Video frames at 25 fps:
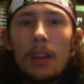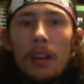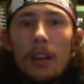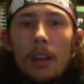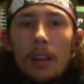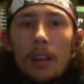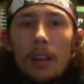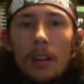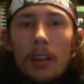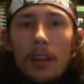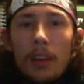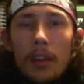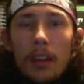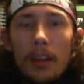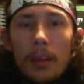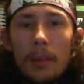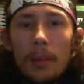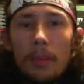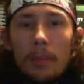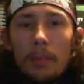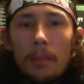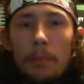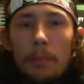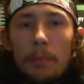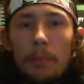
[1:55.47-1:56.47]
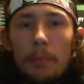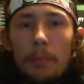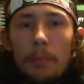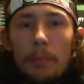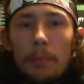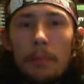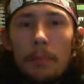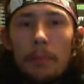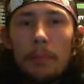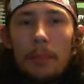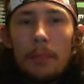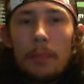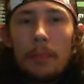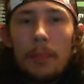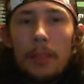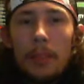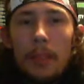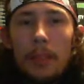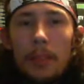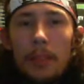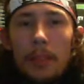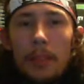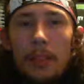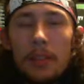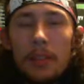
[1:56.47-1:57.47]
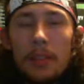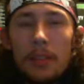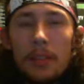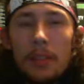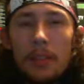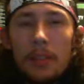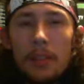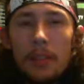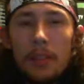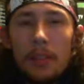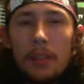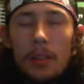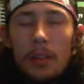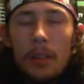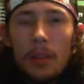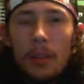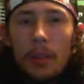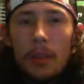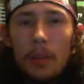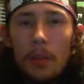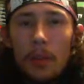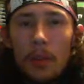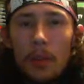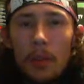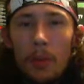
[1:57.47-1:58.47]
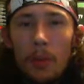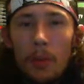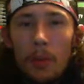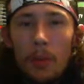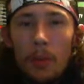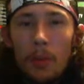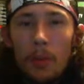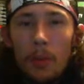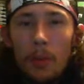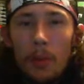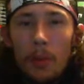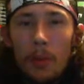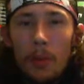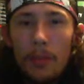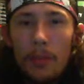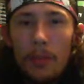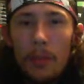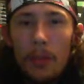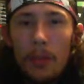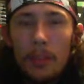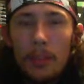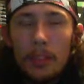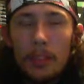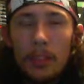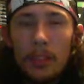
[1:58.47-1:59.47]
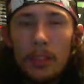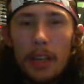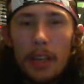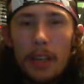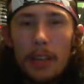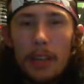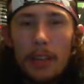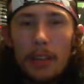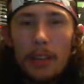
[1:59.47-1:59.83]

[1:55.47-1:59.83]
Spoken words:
Yeah, it's 24 hours today.